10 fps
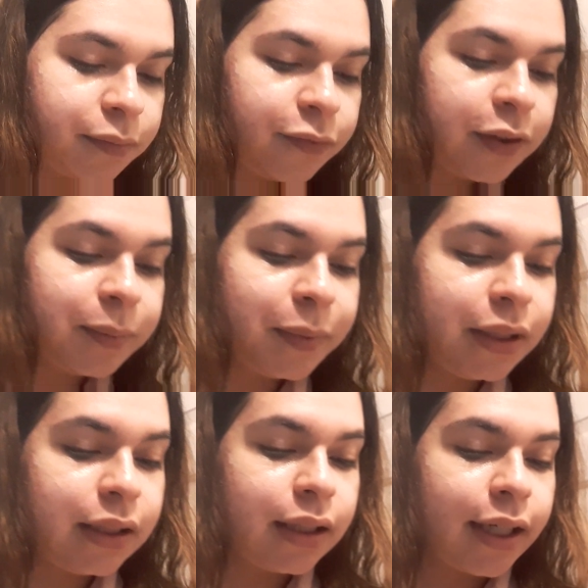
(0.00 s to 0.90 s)
For
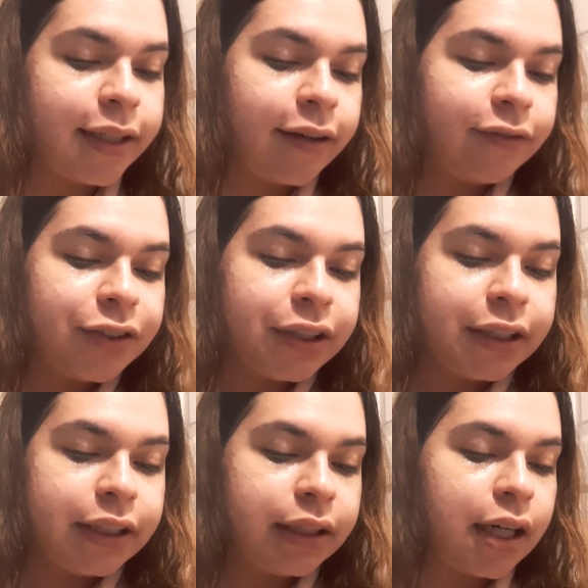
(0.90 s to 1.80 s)
me, I
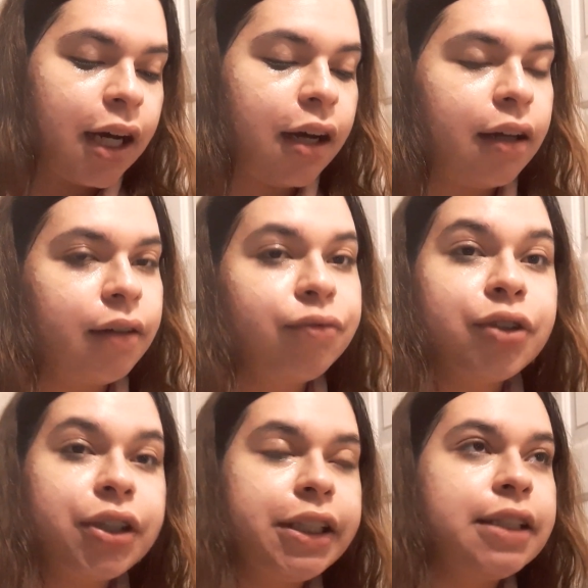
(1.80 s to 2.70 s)
definitely got
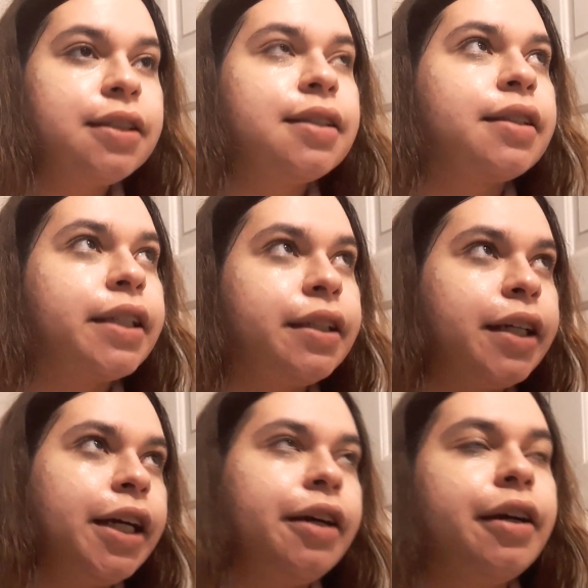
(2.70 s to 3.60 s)
really into
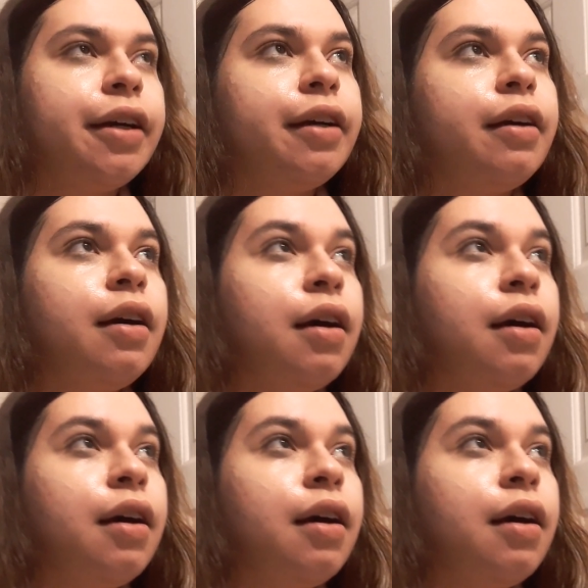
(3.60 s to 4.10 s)
skincare